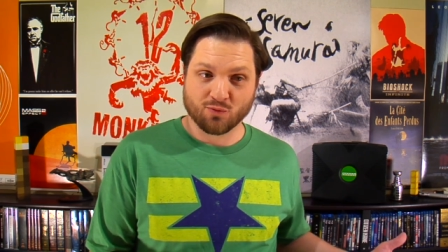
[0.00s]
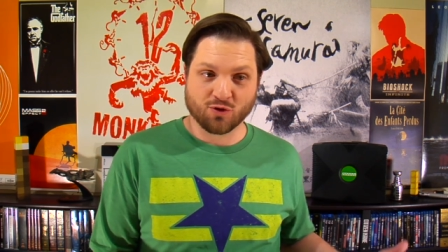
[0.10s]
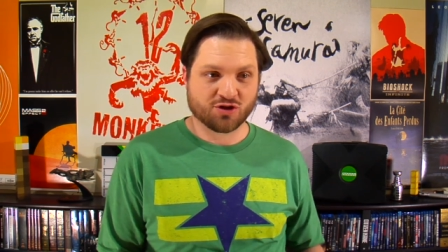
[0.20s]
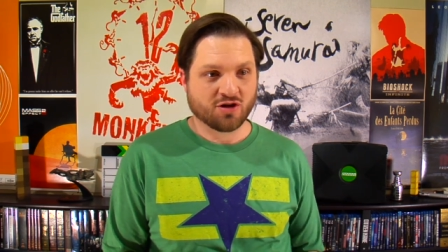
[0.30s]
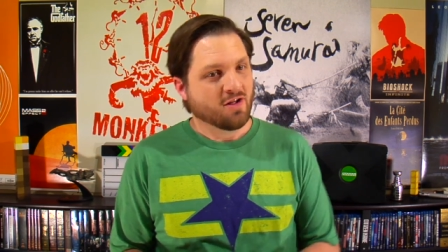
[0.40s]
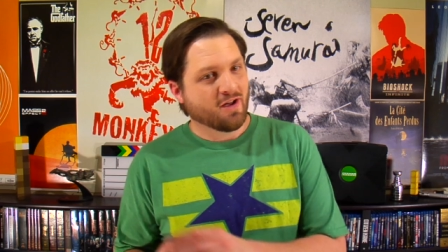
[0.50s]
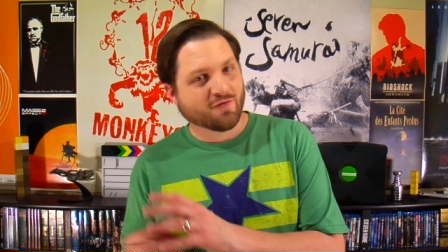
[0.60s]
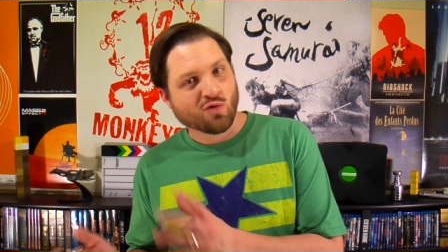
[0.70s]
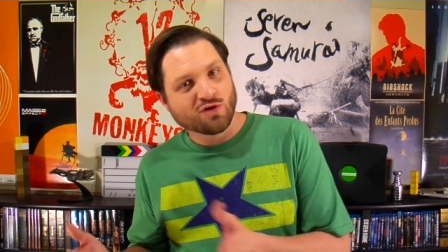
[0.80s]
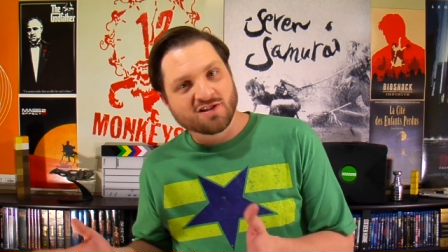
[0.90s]
Which,
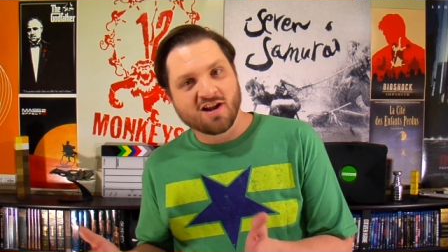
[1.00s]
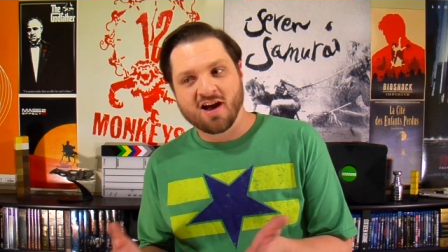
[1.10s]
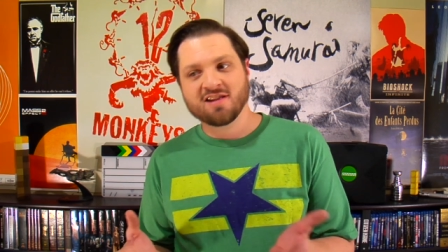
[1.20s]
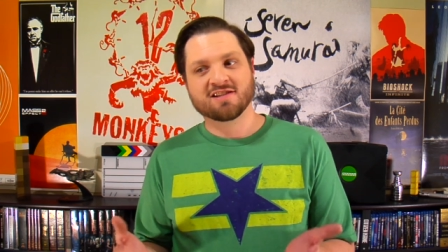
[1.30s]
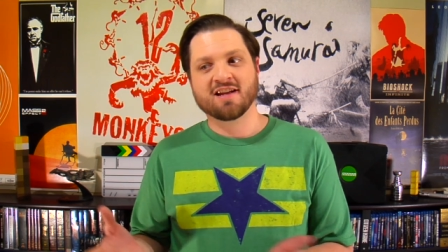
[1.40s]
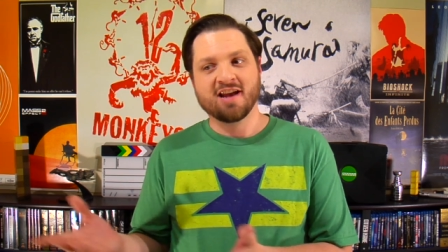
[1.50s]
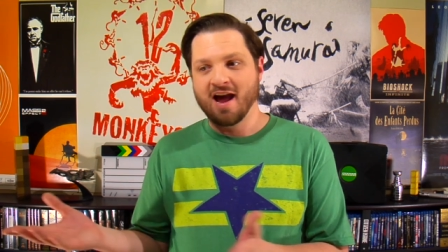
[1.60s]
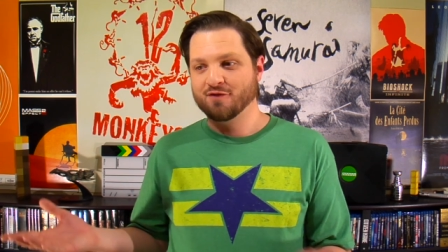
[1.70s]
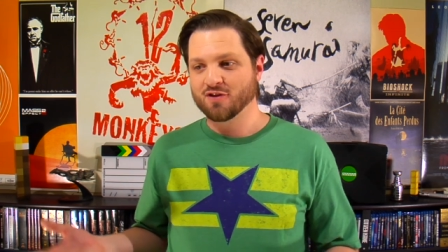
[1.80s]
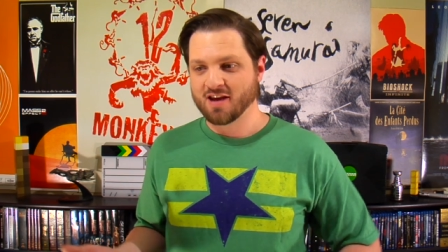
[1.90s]
of course, in hindsight
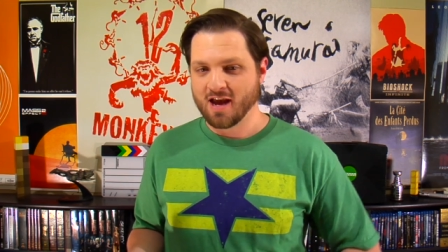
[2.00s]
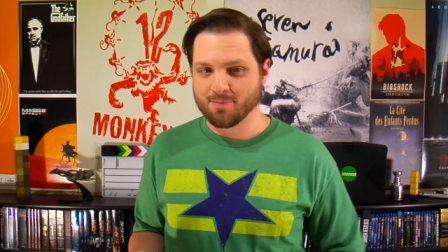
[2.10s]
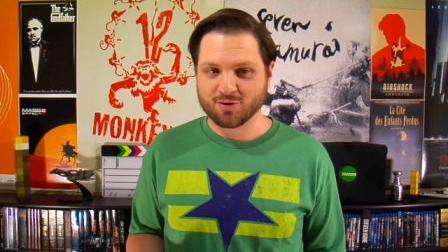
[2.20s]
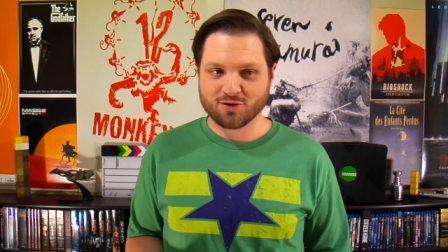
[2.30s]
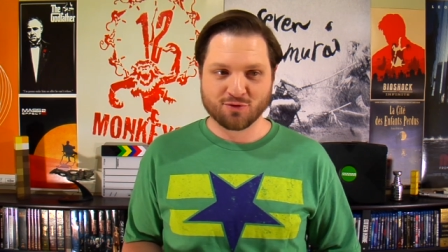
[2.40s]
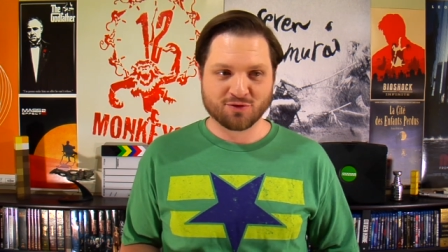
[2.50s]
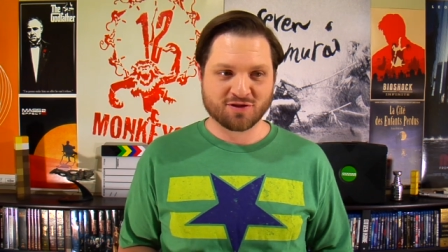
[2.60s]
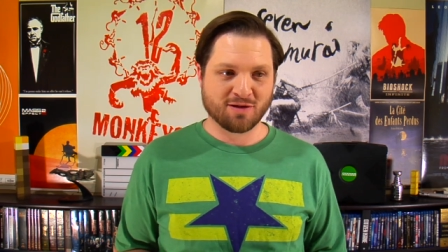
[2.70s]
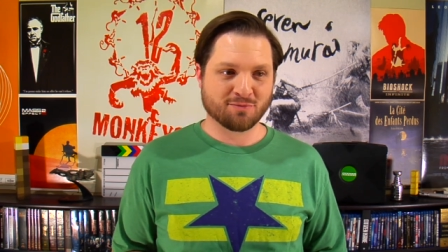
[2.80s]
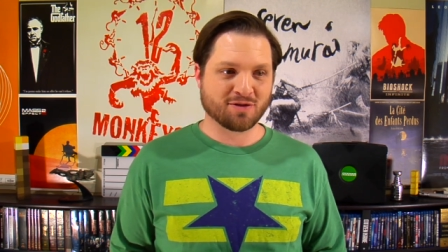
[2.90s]
after the episode,
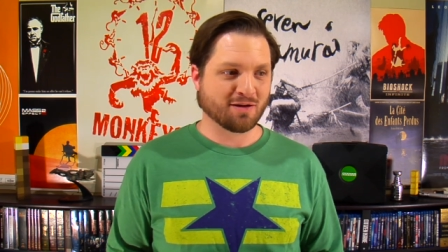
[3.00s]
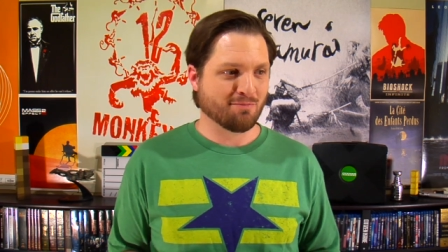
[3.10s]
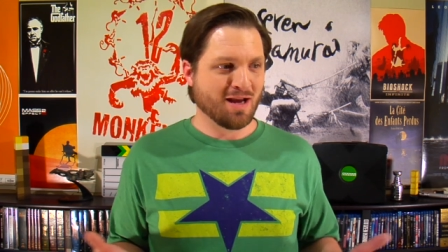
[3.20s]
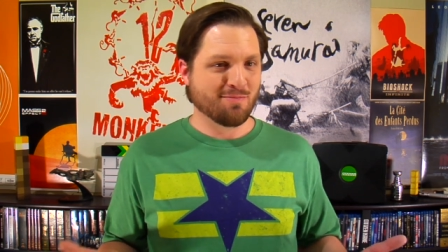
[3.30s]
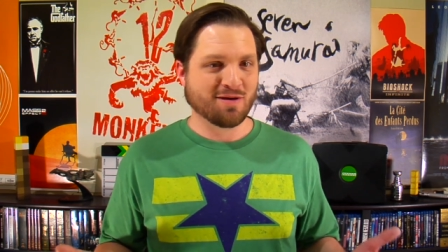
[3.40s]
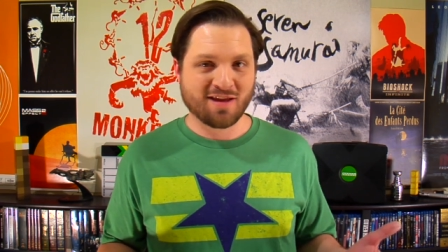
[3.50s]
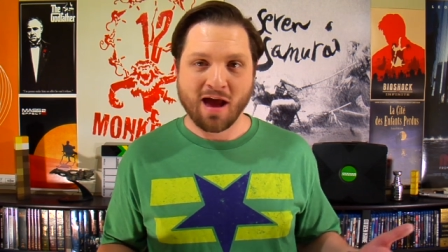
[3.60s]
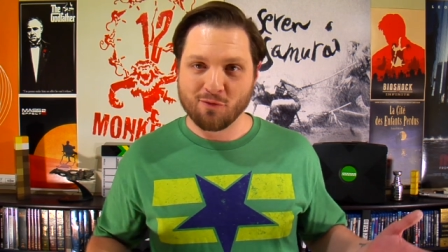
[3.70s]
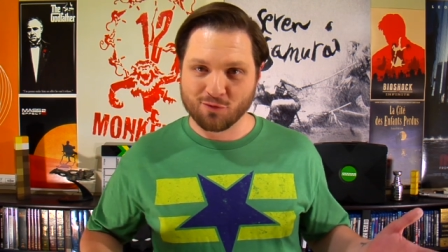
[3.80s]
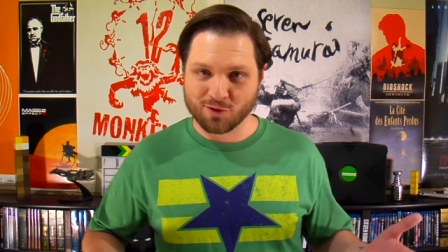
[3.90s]
seems like maybe
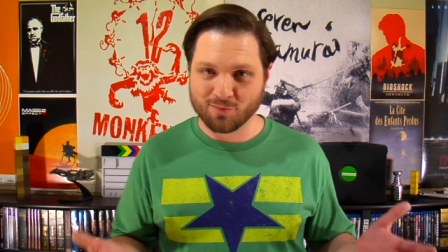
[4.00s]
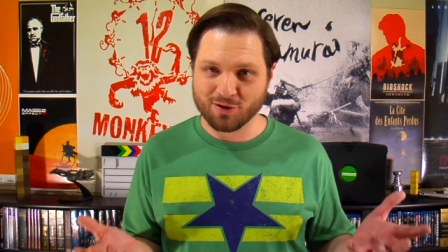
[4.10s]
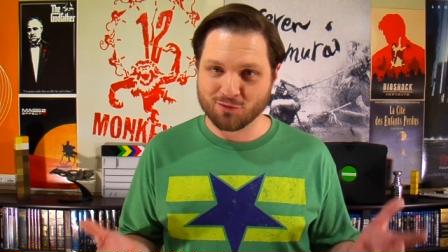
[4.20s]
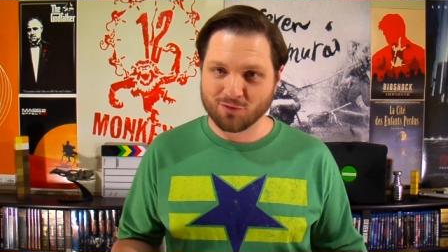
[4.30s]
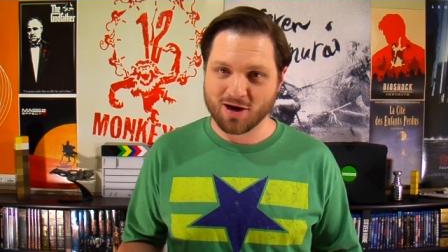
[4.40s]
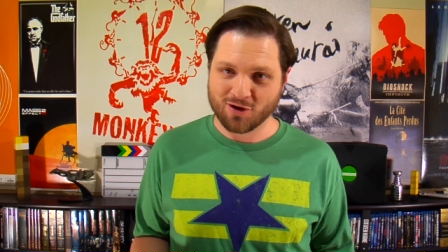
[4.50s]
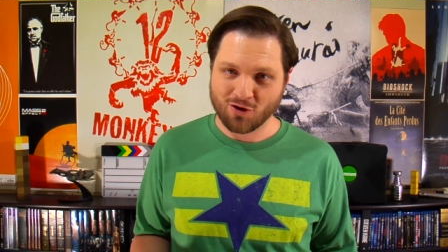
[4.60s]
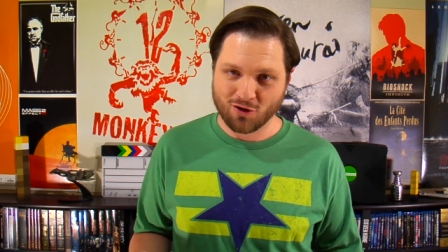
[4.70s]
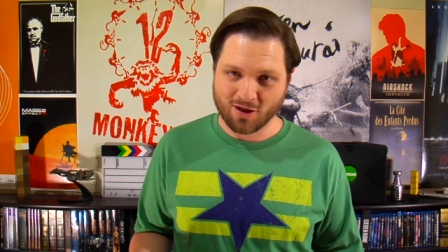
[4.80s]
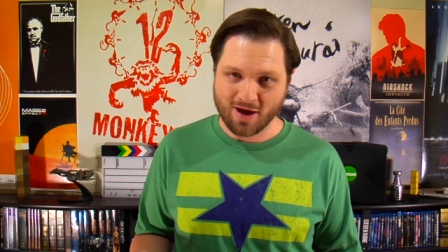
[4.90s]
that would have been the right
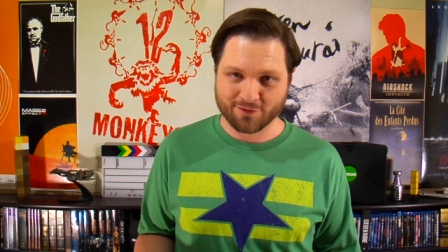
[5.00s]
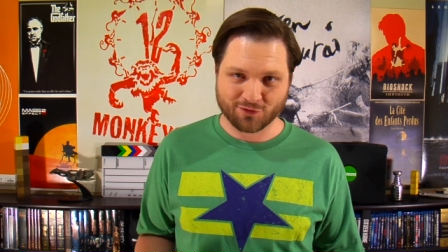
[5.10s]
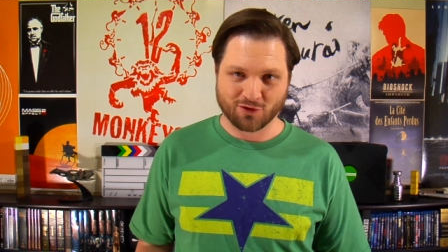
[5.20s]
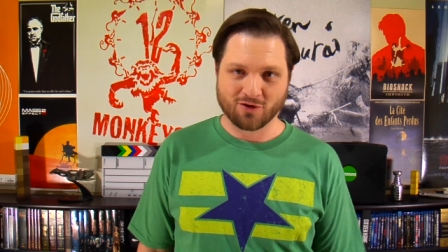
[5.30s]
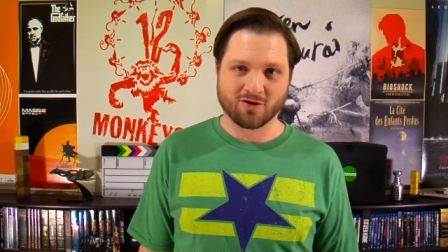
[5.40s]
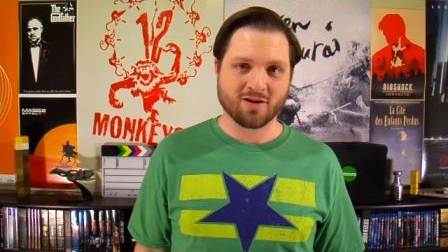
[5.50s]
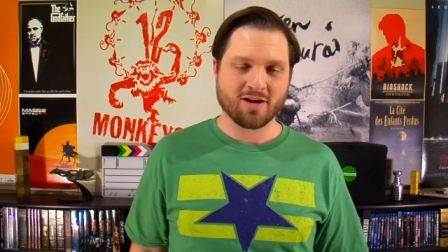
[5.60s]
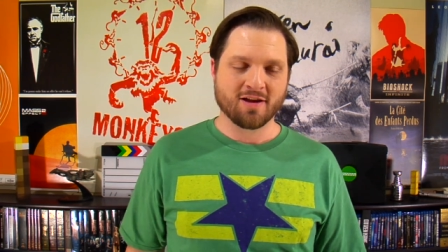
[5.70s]
call after all.